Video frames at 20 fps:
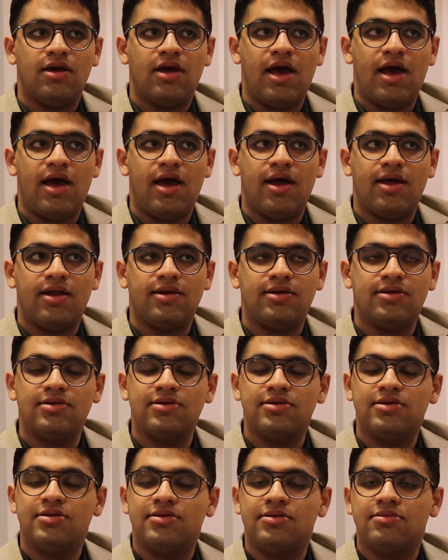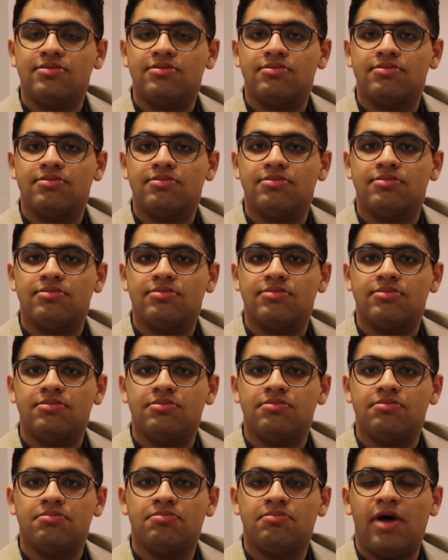And
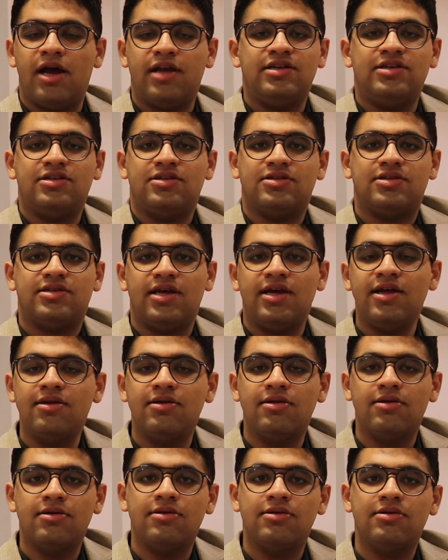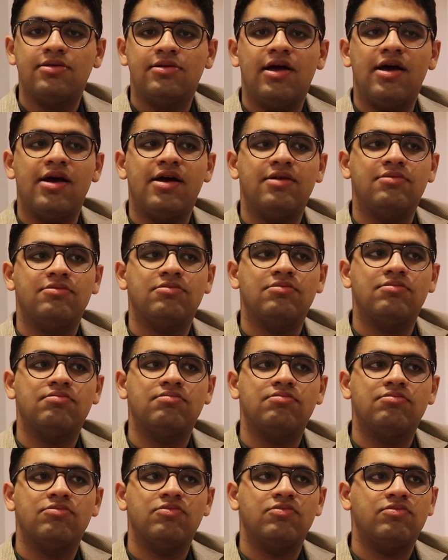my teacher said that,
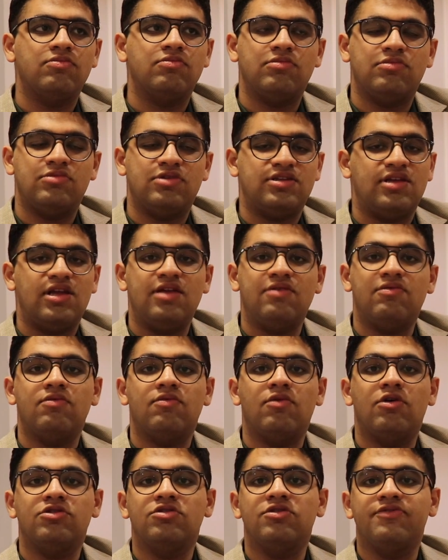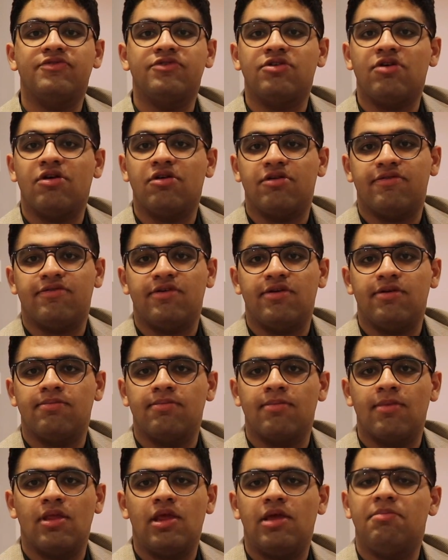does anyone want to do photography?
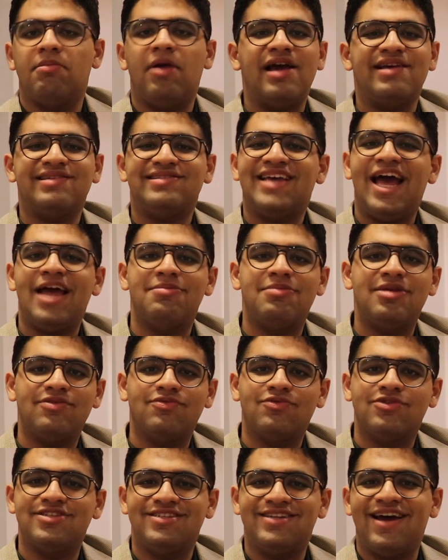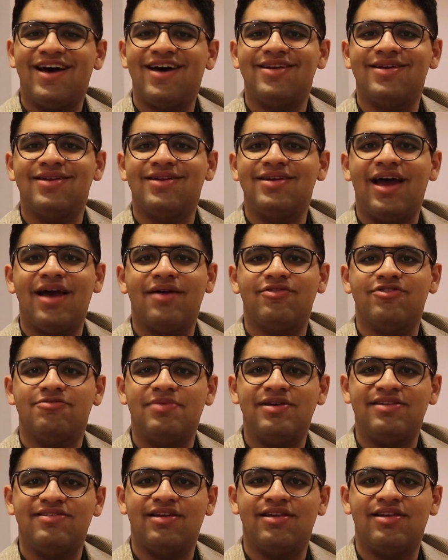My assignment was done. I was
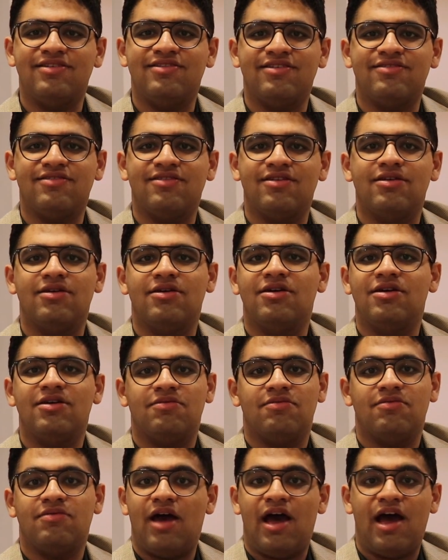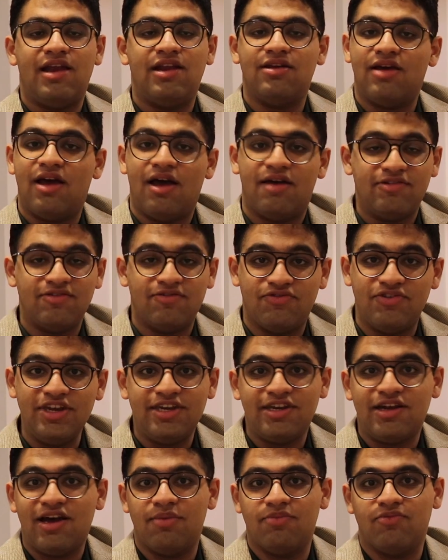basically just having
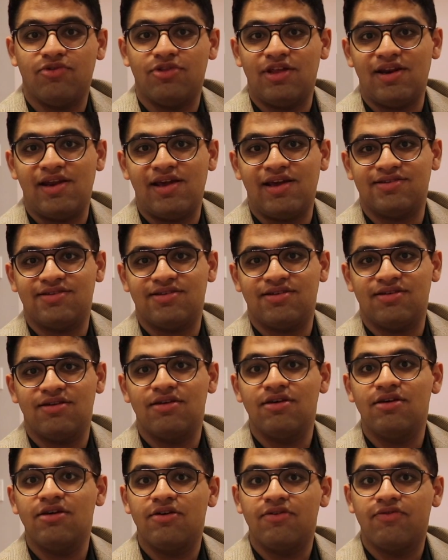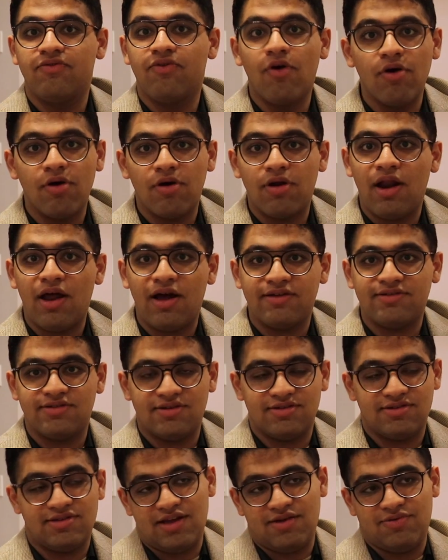free time for the next 4
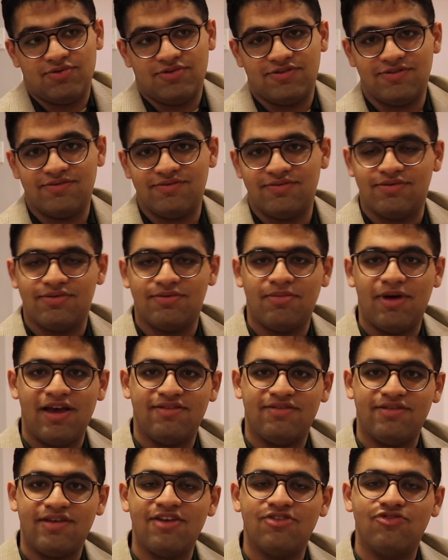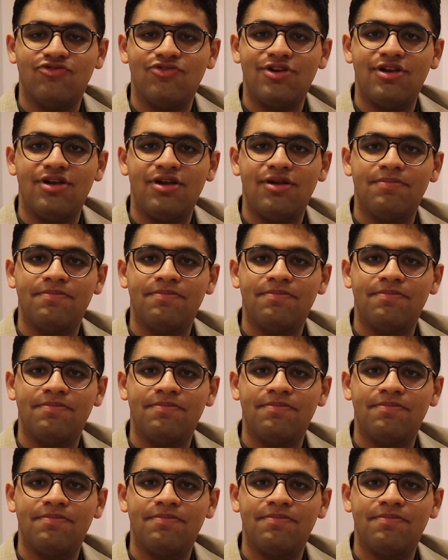classes. That was my schedule.